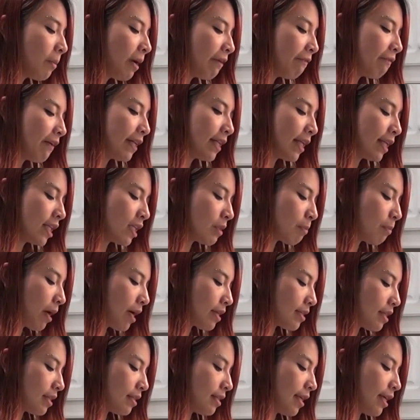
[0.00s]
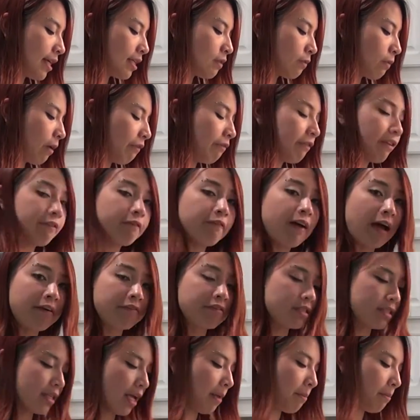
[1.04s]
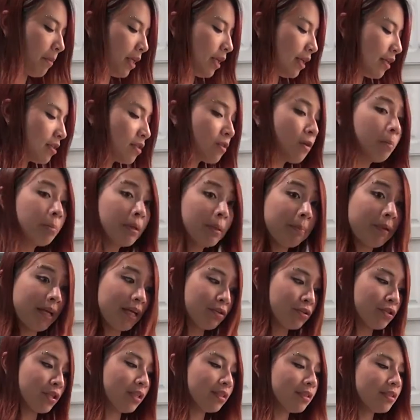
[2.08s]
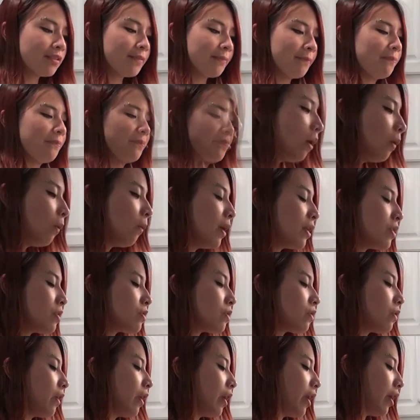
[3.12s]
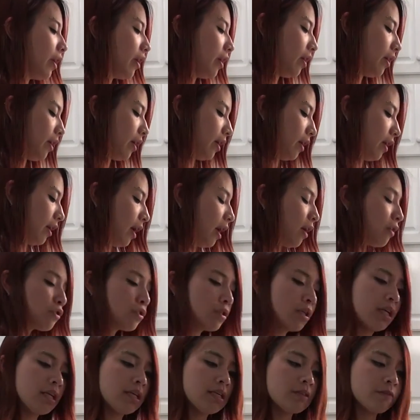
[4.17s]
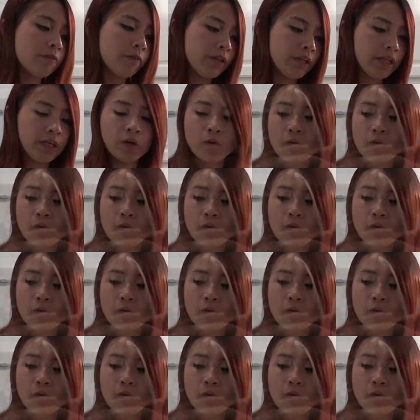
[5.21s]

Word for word: I find that this process takes roughly 5 to 10 minutes, so be patient. Once your alginate is fully